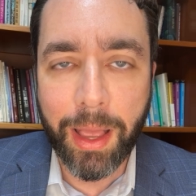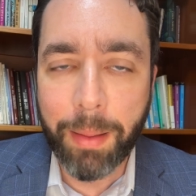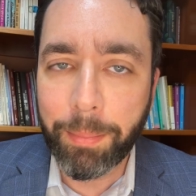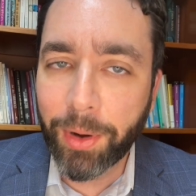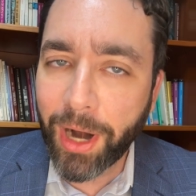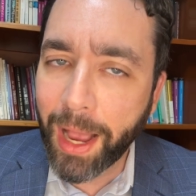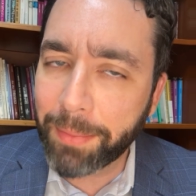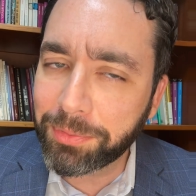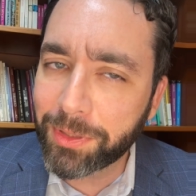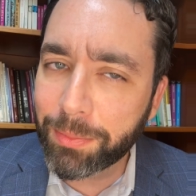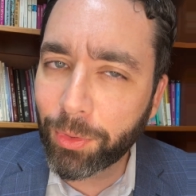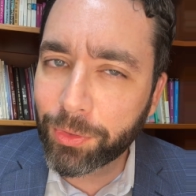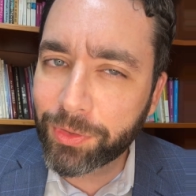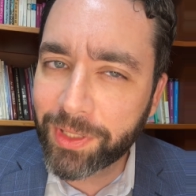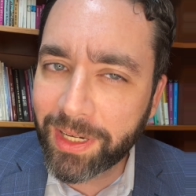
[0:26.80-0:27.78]
Perhaps the
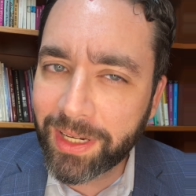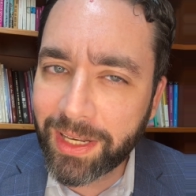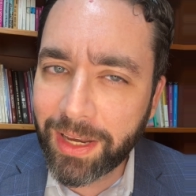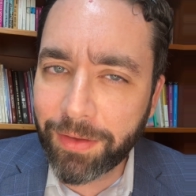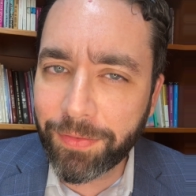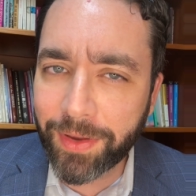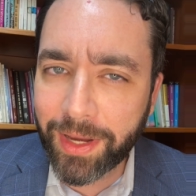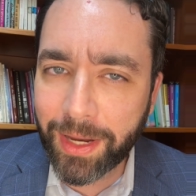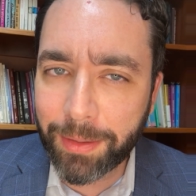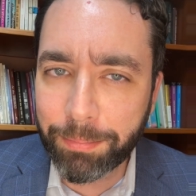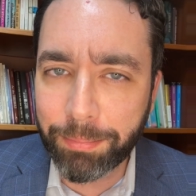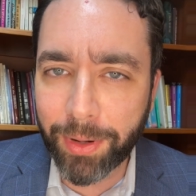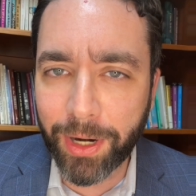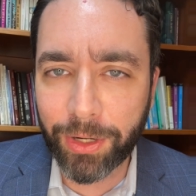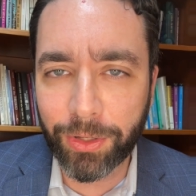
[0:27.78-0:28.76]
most significant
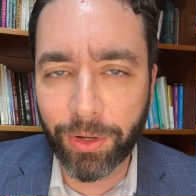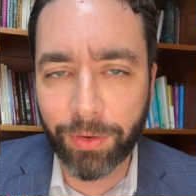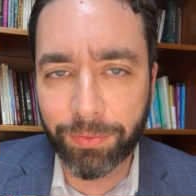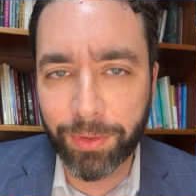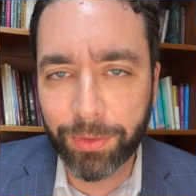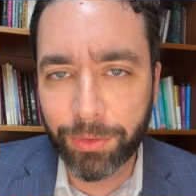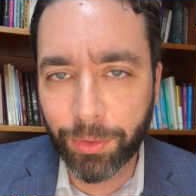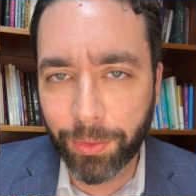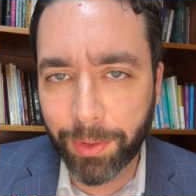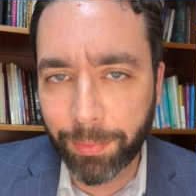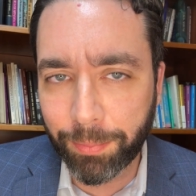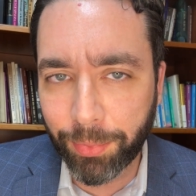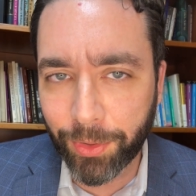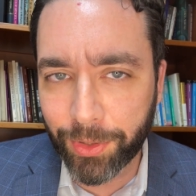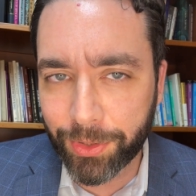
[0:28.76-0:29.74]
part of the Torah
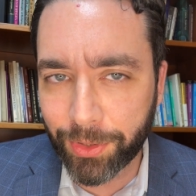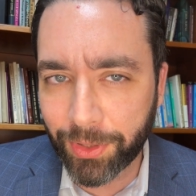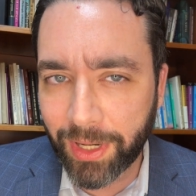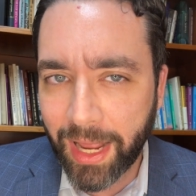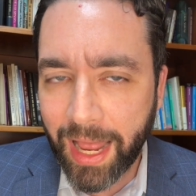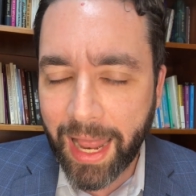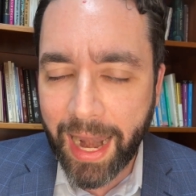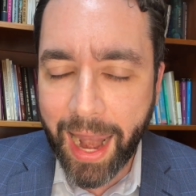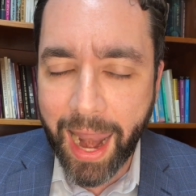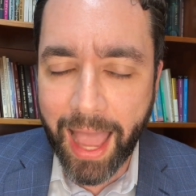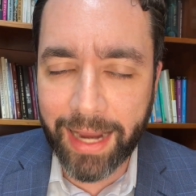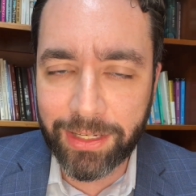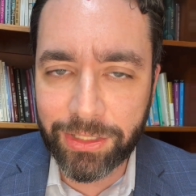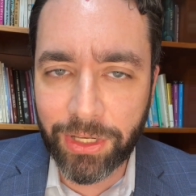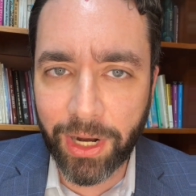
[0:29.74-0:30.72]
portion
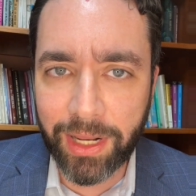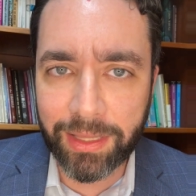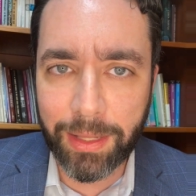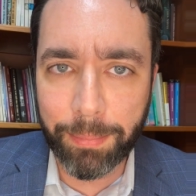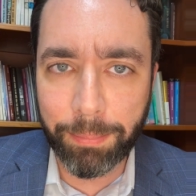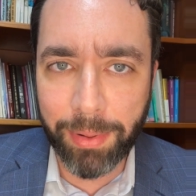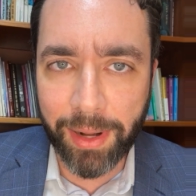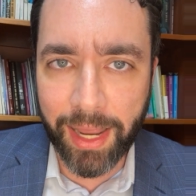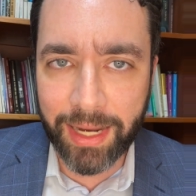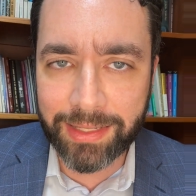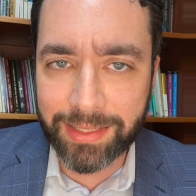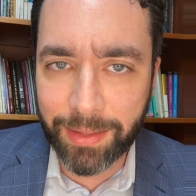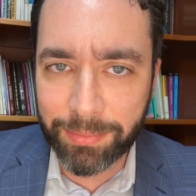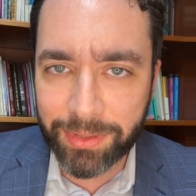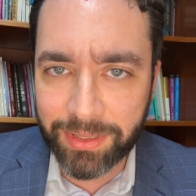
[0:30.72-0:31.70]
lies not in the plagues
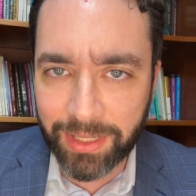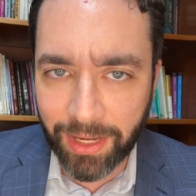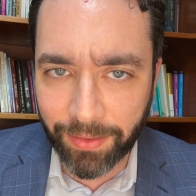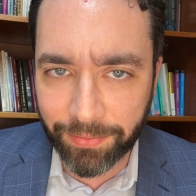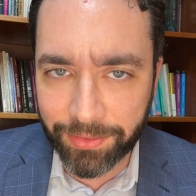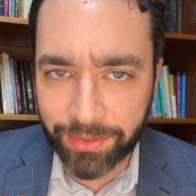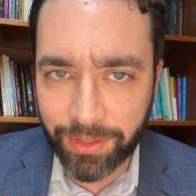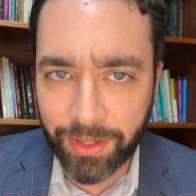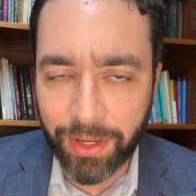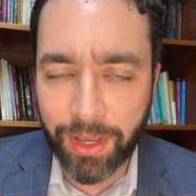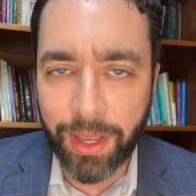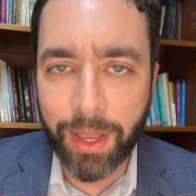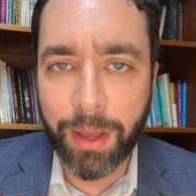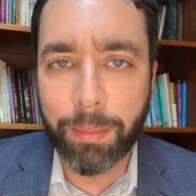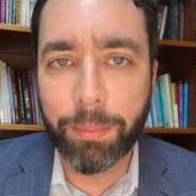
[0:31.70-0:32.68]
themselves,
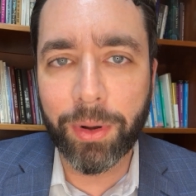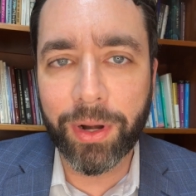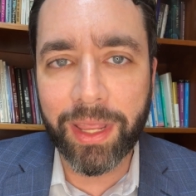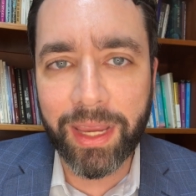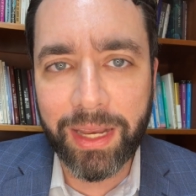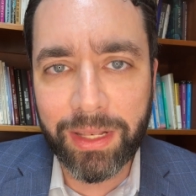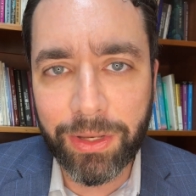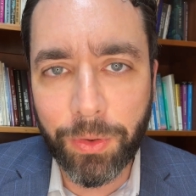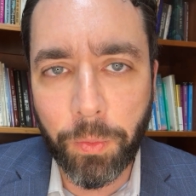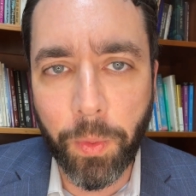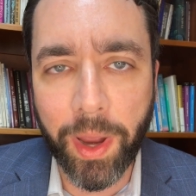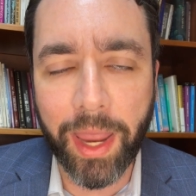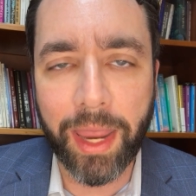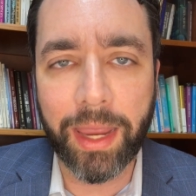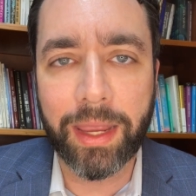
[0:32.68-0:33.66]
but in the
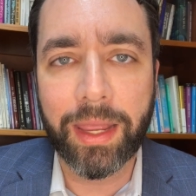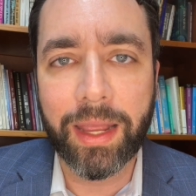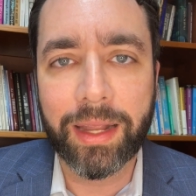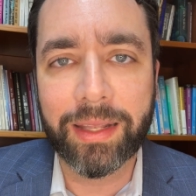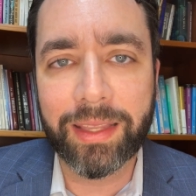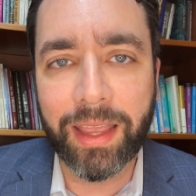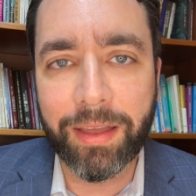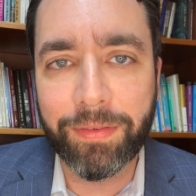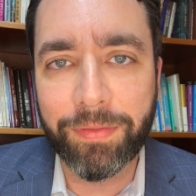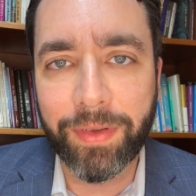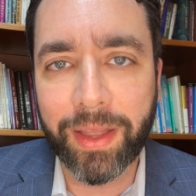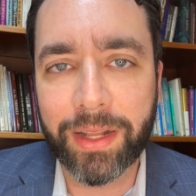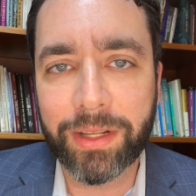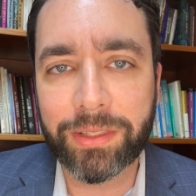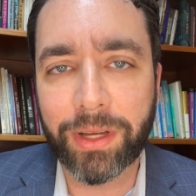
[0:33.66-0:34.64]
way the
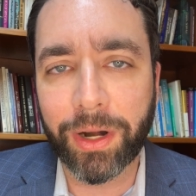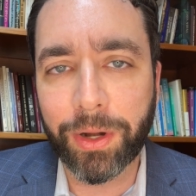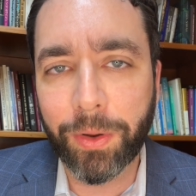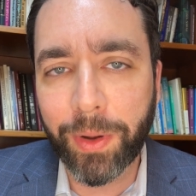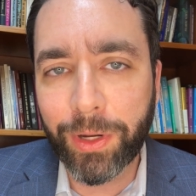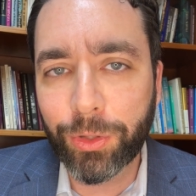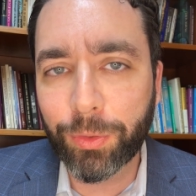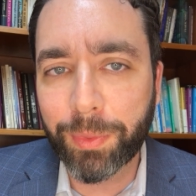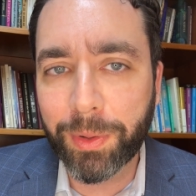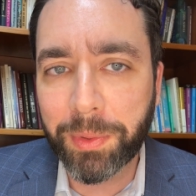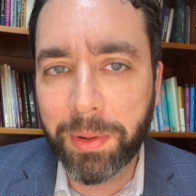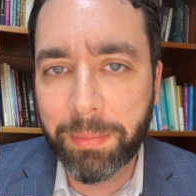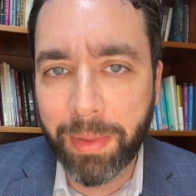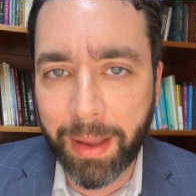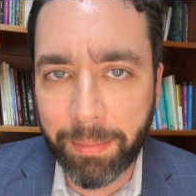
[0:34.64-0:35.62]
events are going to be
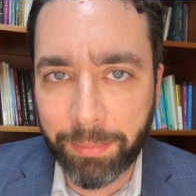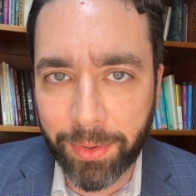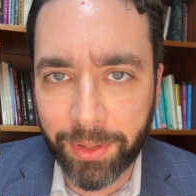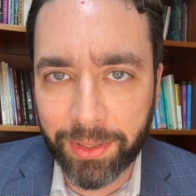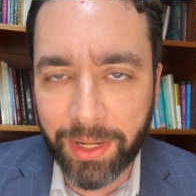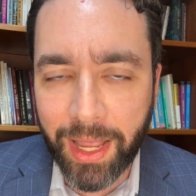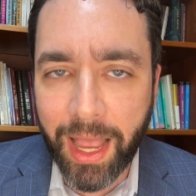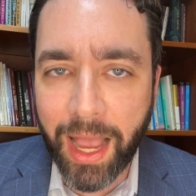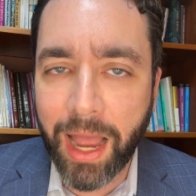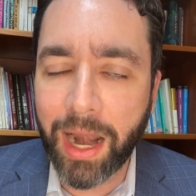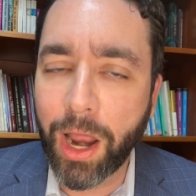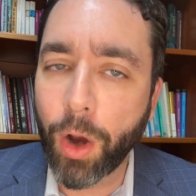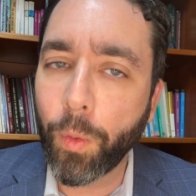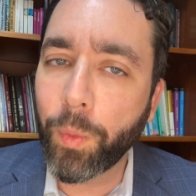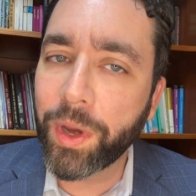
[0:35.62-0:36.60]
remembered and
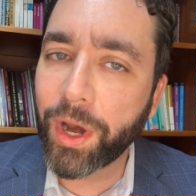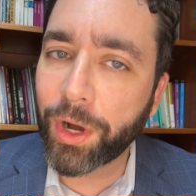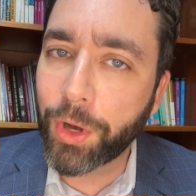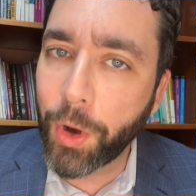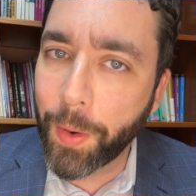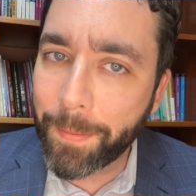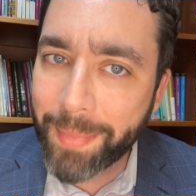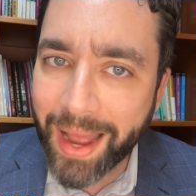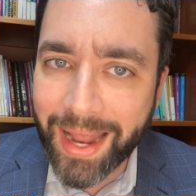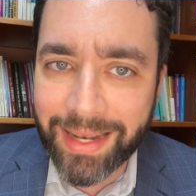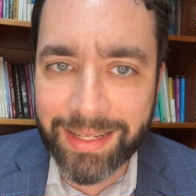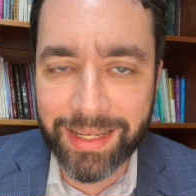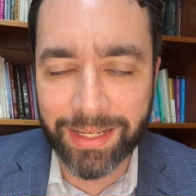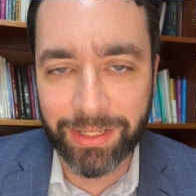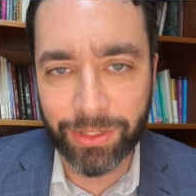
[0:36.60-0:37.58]
how we are
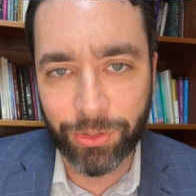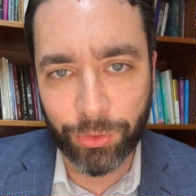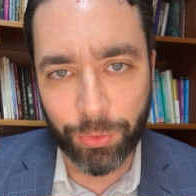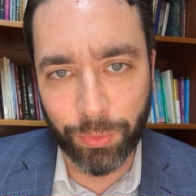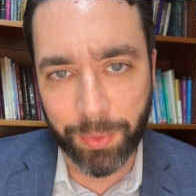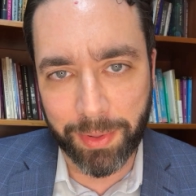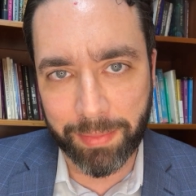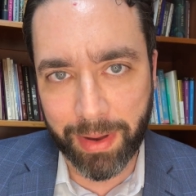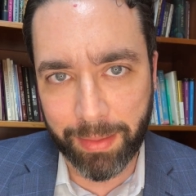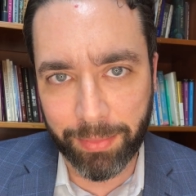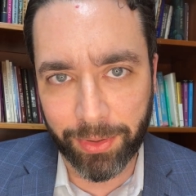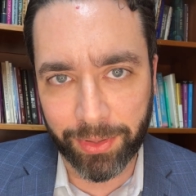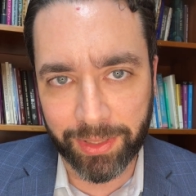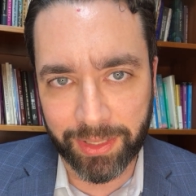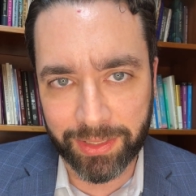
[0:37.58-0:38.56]
commanded to
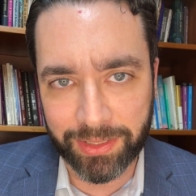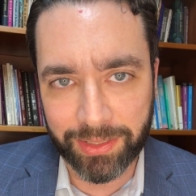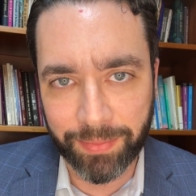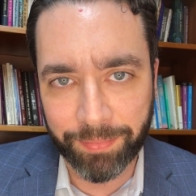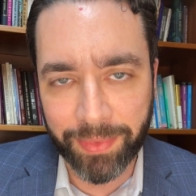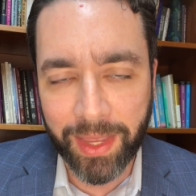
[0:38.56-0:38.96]
remember this.